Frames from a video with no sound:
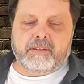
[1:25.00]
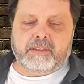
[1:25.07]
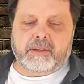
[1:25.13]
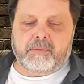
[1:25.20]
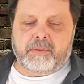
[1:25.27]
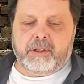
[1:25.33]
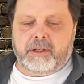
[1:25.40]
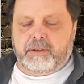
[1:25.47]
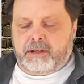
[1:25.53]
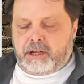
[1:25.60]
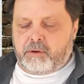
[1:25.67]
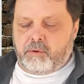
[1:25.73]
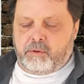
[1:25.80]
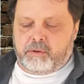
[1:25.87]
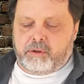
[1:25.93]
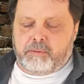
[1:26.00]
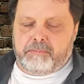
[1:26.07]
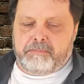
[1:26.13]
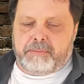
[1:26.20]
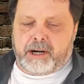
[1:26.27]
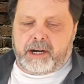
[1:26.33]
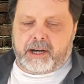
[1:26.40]
something that I call
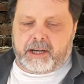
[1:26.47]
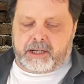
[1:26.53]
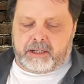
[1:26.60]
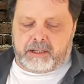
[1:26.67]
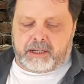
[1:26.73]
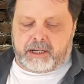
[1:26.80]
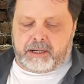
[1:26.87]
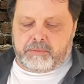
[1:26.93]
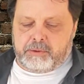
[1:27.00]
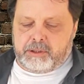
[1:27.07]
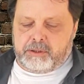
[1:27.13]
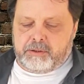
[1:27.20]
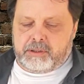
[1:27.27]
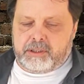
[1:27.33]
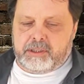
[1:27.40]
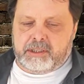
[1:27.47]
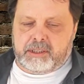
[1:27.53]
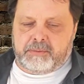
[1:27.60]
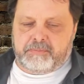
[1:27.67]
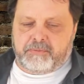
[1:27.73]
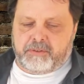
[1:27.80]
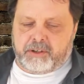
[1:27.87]
combined, and I will use the
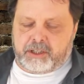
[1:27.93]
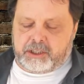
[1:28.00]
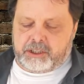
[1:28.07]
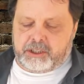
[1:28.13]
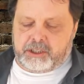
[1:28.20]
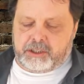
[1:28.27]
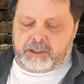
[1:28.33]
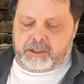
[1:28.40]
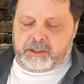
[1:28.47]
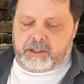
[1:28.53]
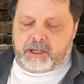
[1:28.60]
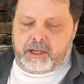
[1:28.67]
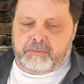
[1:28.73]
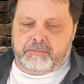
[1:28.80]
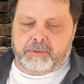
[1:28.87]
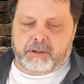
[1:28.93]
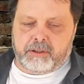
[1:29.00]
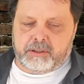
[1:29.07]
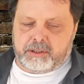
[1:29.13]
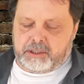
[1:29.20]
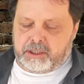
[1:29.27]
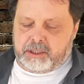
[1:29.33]
zip function and
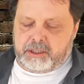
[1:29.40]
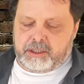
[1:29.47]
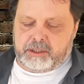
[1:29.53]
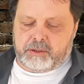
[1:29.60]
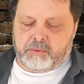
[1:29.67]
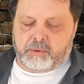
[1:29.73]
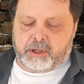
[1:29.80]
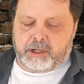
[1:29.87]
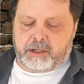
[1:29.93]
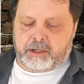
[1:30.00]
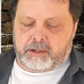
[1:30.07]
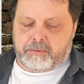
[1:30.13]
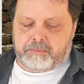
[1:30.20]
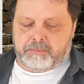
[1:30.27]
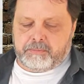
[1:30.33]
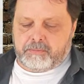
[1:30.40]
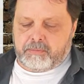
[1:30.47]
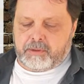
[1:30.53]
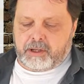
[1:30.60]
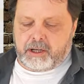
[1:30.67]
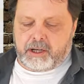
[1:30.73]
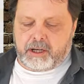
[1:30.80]
pass in list 1
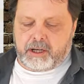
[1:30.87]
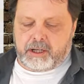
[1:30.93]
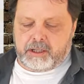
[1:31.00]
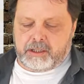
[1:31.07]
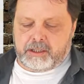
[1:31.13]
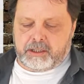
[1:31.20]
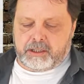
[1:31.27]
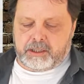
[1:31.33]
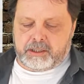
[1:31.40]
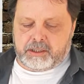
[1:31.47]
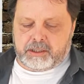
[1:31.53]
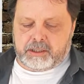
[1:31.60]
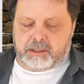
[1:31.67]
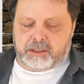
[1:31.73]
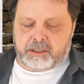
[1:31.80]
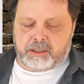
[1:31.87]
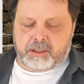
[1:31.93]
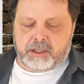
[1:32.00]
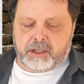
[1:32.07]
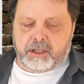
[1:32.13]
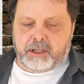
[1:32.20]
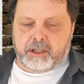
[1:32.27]
and list
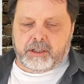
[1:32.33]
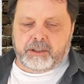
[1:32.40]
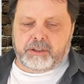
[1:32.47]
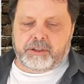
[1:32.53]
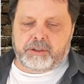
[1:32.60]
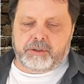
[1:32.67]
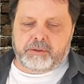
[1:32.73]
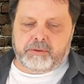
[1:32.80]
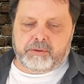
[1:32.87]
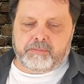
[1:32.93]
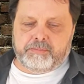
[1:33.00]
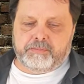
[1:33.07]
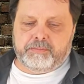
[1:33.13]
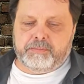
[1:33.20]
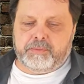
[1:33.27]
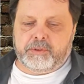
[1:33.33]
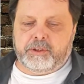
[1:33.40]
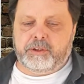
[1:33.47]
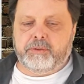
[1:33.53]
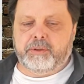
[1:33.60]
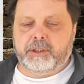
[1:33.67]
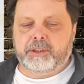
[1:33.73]
2
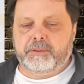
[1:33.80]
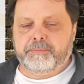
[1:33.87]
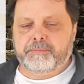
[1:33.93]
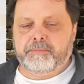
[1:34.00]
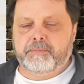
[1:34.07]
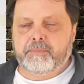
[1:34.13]
to it.